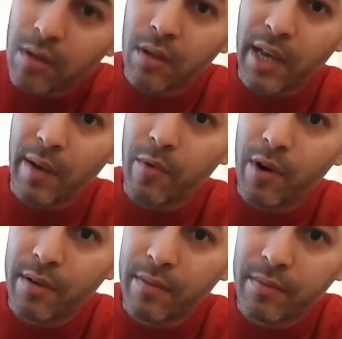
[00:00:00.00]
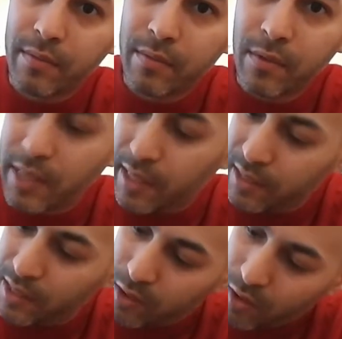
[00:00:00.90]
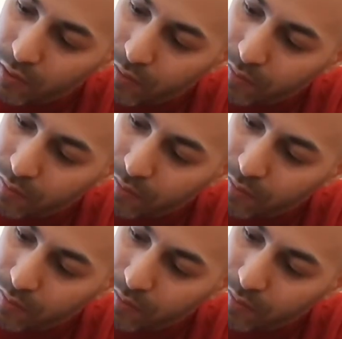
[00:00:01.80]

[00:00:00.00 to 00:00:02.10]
camera on the X-T2,